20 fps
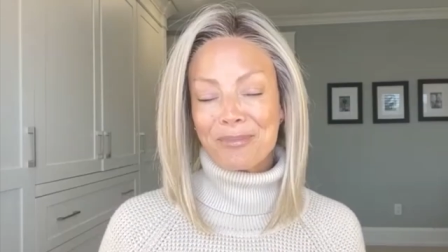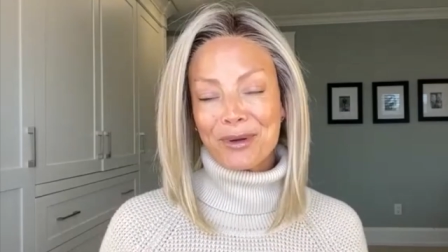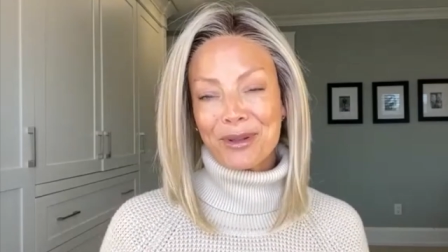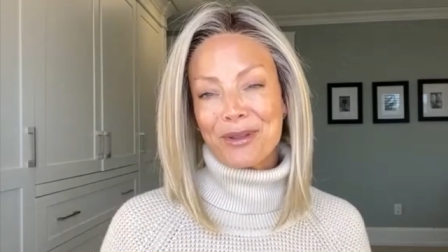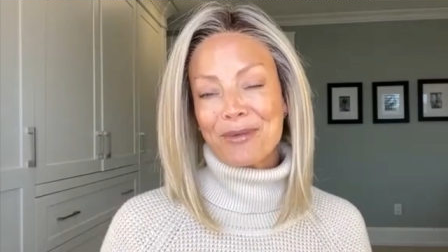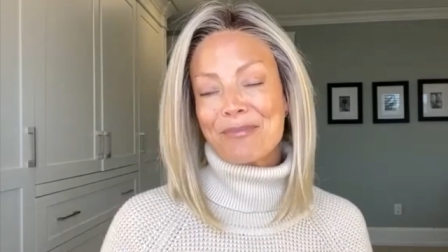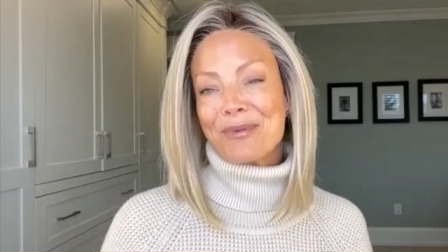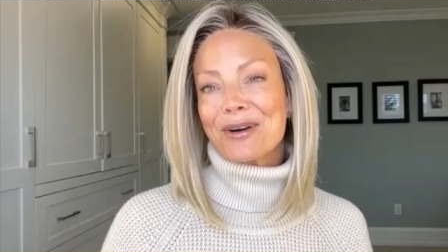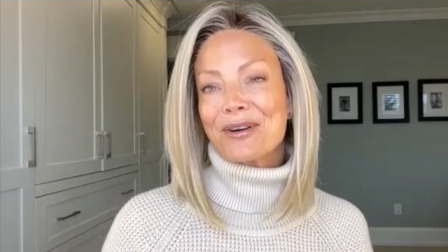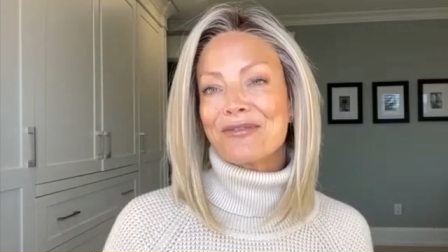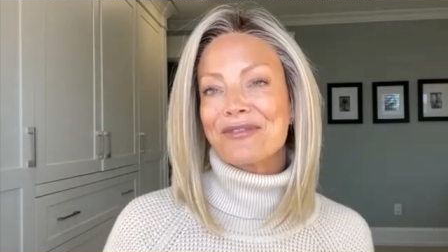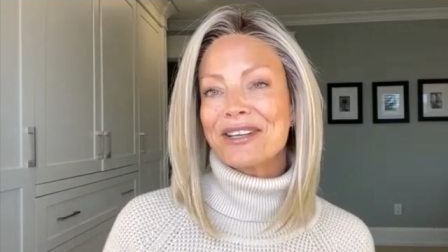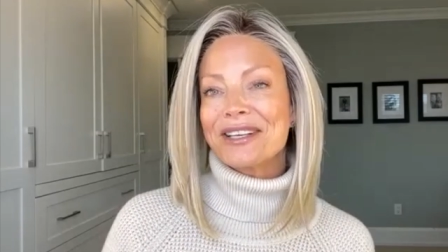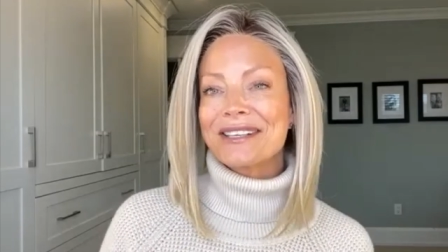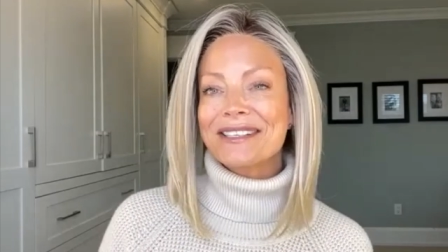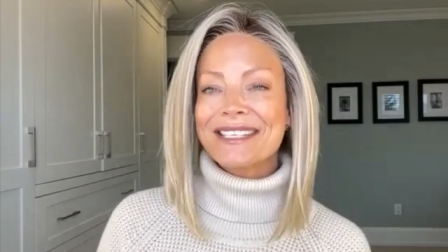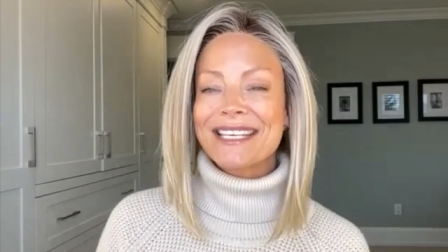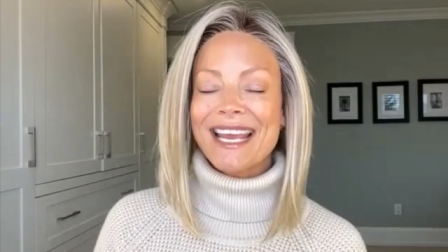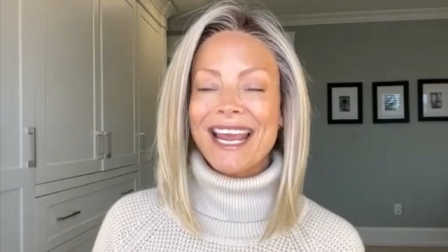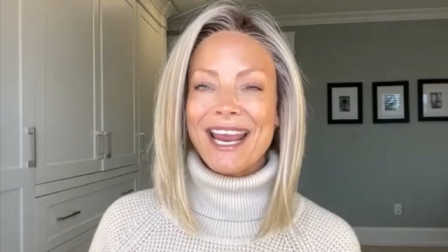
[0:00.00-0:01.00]
with the
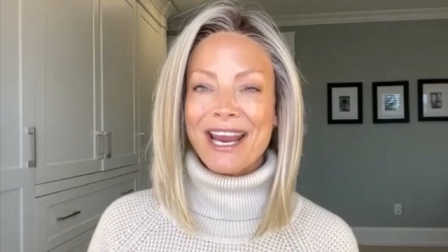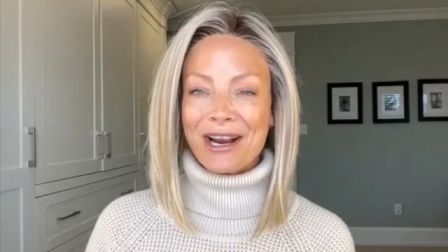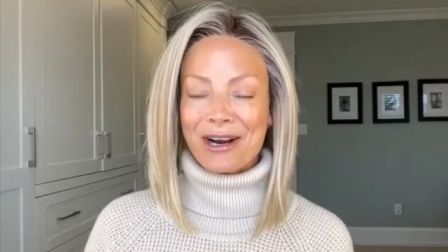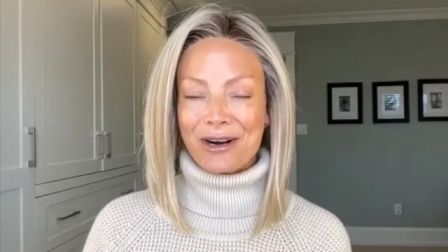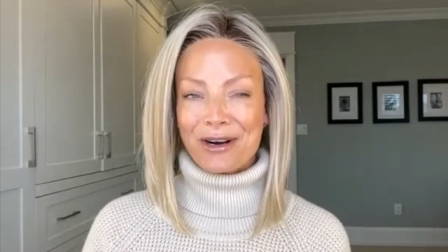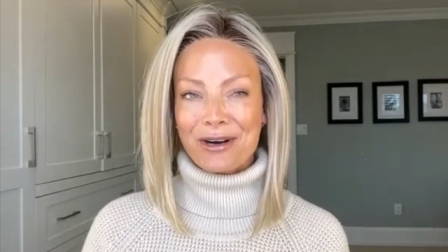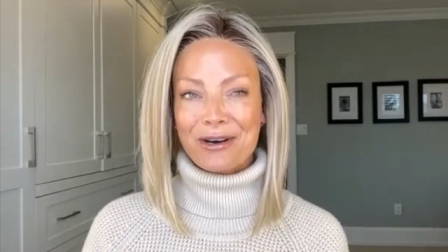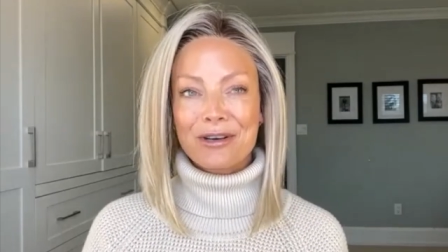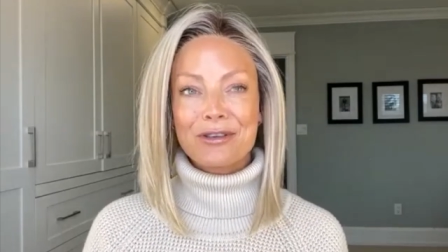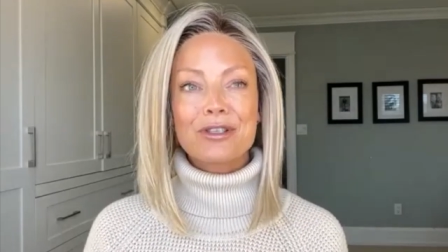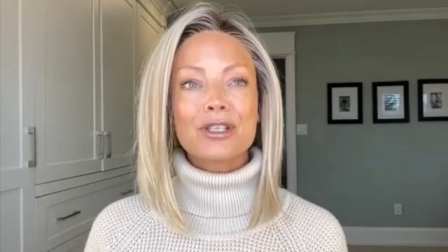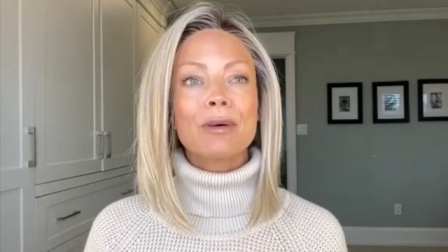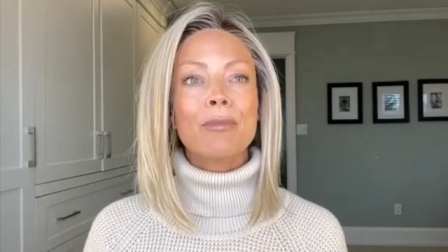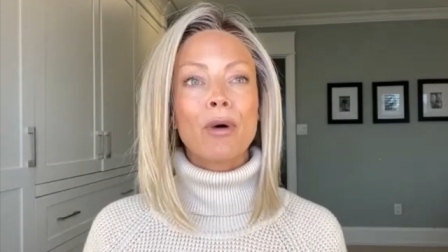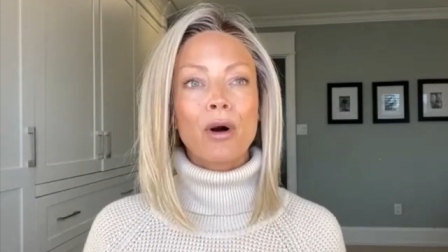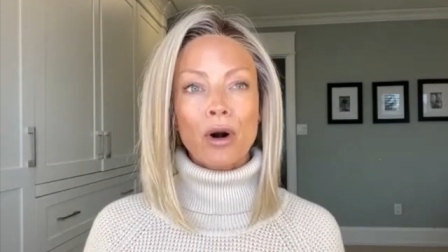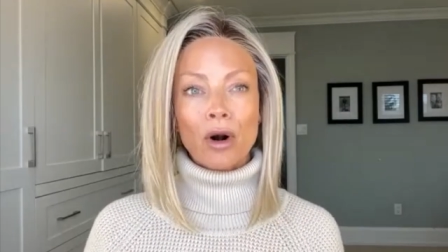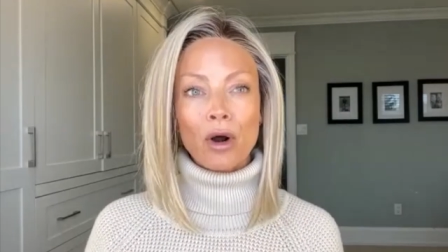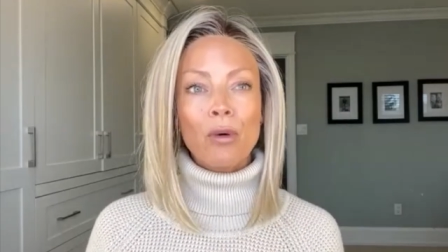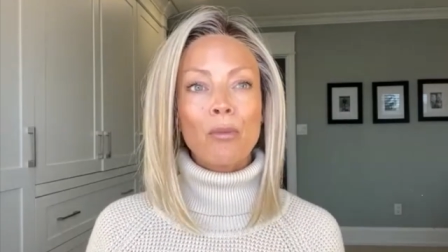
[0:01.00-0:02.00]
perfect hair
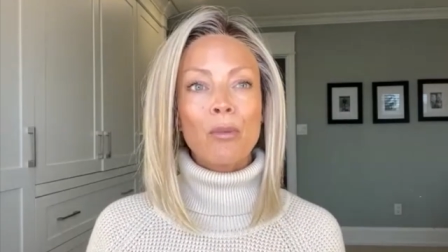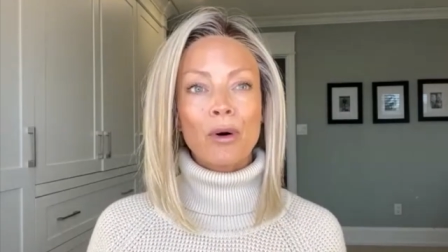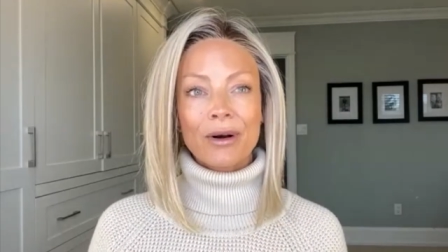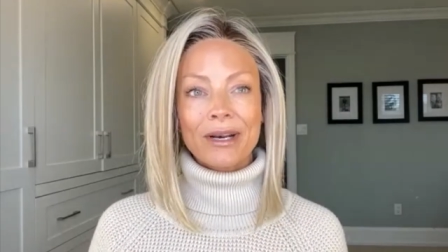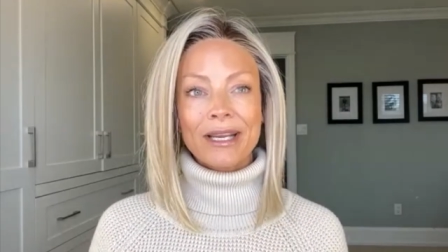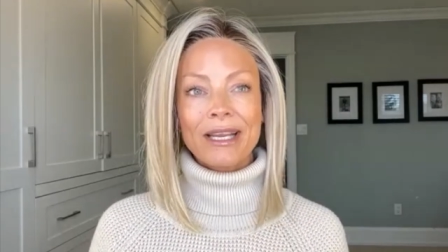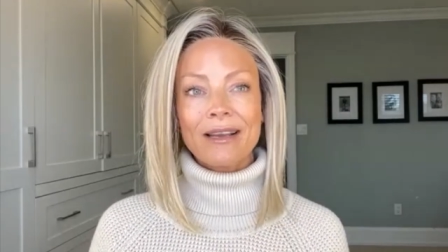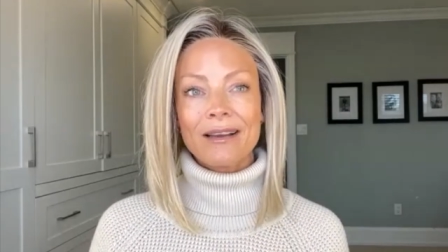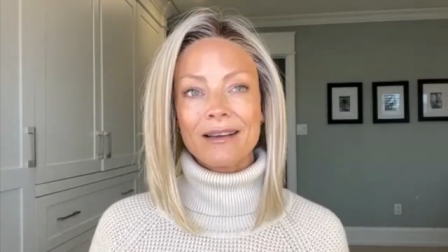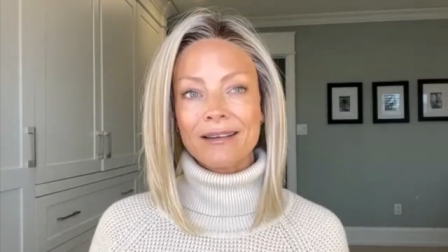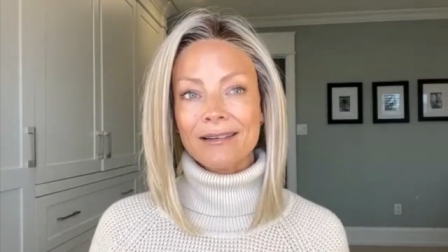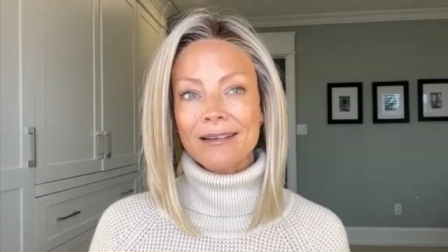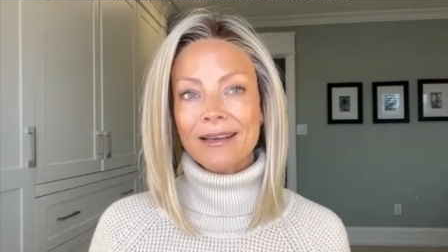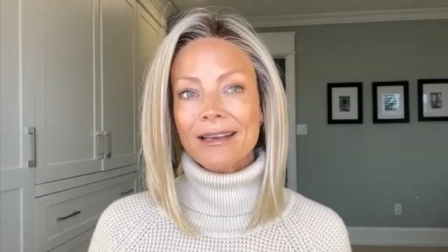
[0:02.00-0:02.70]
tomorrow morning,